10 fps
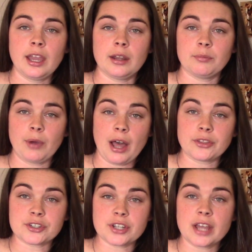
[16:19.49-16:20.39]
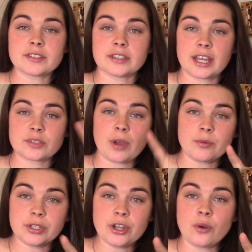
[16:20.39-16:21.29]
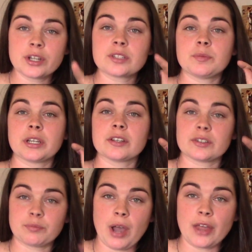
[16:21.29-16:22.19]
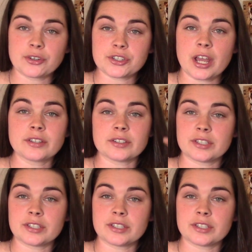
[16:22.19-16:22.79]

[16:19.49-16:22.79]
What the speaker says: and it bothers us, and that's why we notice, because it bothers us.